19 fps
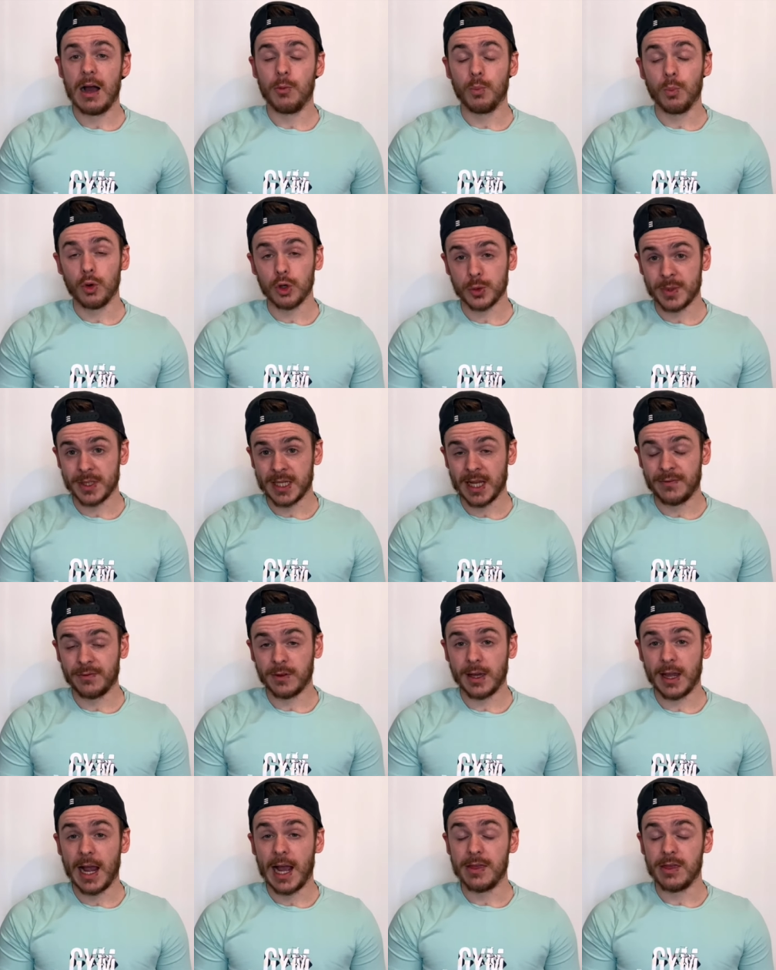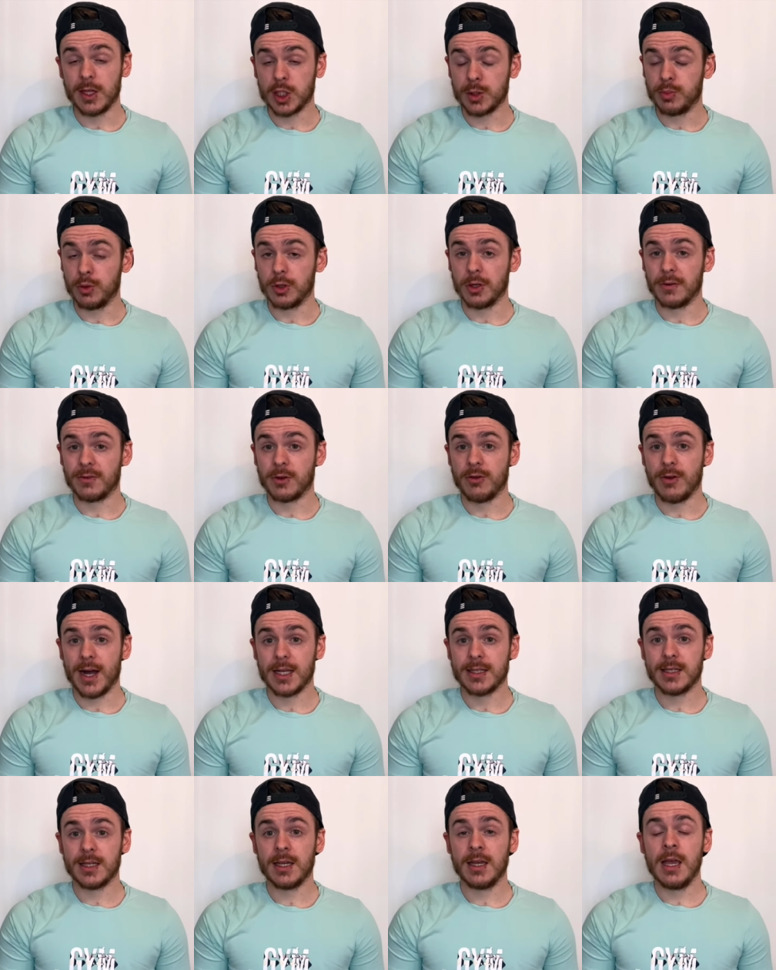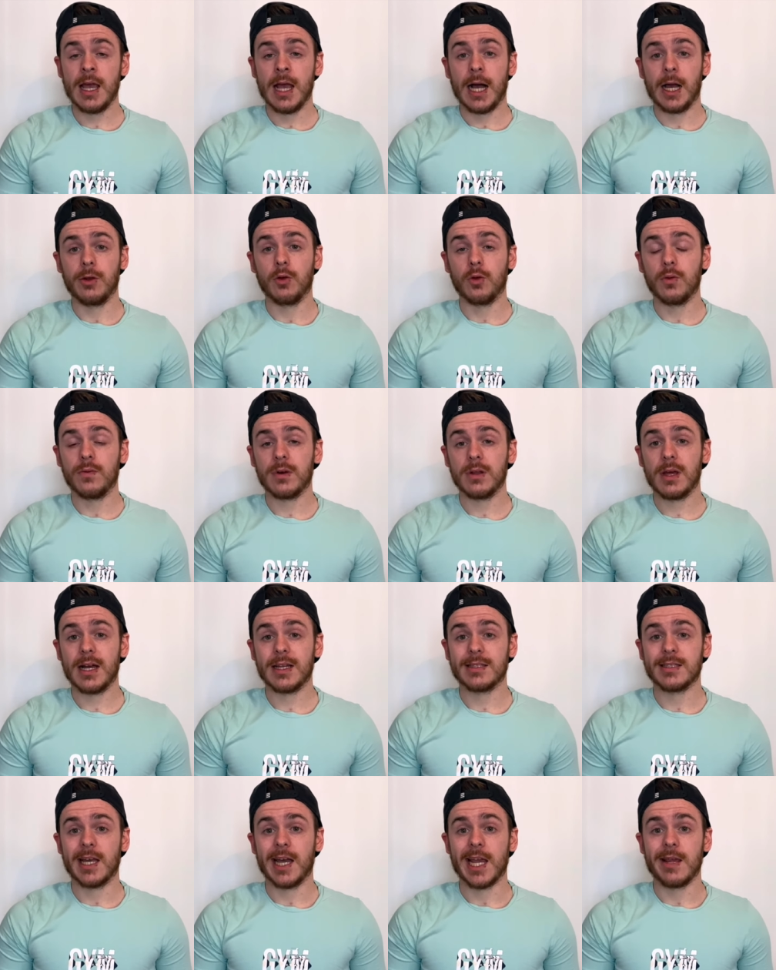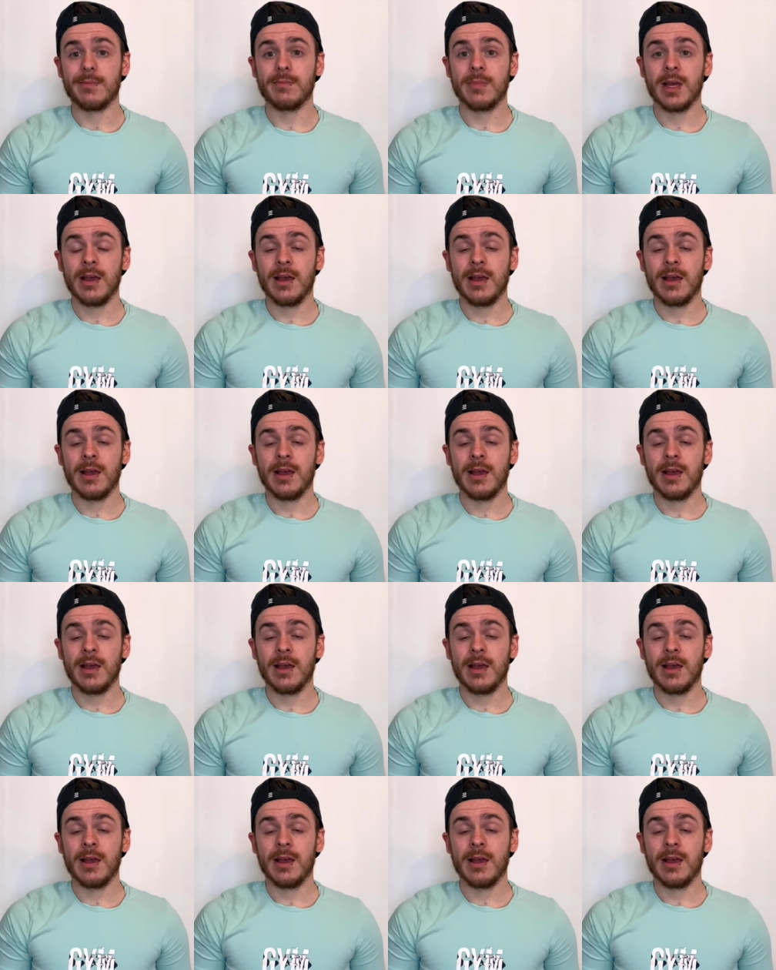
more specifically in the sport of karate, and over that time,